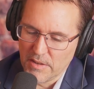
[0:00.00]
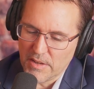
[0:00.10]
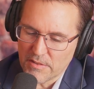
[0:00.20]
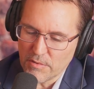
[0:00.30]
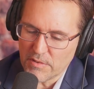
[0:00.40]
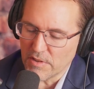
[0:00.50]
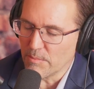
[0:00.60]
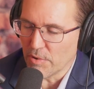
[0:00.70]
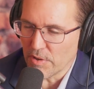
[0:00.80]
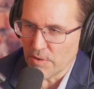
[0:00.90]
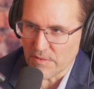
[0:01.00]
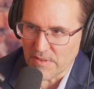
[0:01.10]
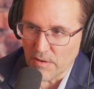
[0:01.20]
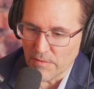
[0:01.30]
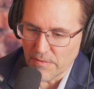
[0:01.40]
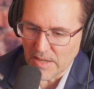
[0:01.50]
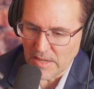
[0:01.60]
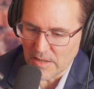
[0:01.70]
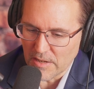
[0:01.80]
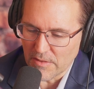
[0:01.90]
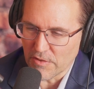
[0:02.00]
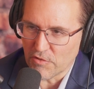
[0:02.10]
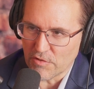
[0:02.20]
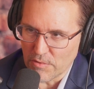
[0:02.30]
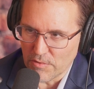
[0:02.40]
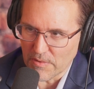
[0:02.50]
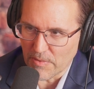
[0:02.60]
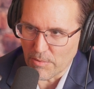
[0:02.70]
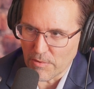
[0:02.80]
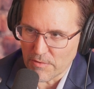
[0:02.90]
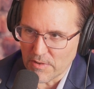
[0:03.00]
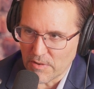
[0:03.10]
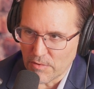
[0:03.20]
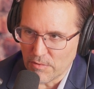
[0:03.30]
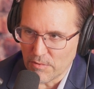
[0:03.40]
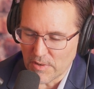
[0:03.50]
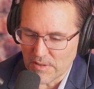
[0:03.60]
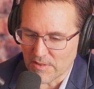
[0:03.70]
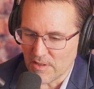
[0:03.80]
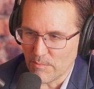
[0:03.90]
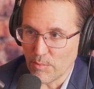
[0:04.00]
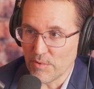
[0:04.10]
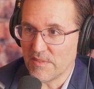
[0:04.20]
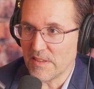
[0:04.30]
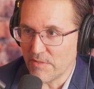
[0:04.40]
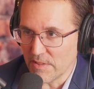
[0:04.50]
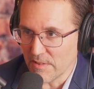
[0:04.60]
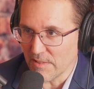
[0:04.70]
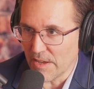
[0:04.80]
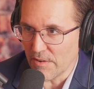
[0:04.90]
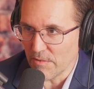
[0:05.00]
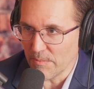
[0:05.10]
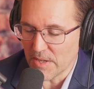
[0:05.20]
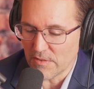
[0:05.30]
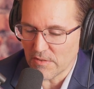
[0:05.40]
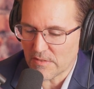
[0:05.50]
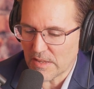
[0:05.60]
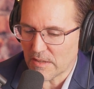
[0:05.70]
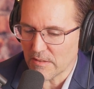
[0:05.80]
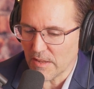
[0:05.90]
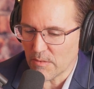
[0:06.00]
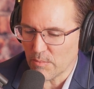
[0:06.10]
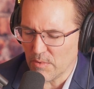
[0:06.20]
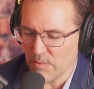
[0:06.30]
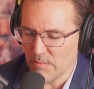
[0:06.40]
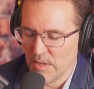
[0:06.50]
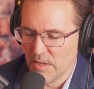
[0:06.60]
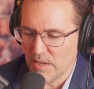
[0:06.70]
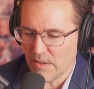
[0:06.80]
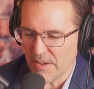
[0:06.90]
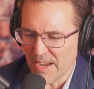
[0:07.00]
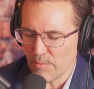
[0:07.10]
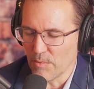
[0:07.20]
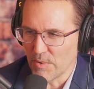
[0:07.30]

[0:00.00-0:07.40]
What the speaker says: It's always good to put yourself in the shoes of the person who is going to be receiving this letter. And just think like, well, if I were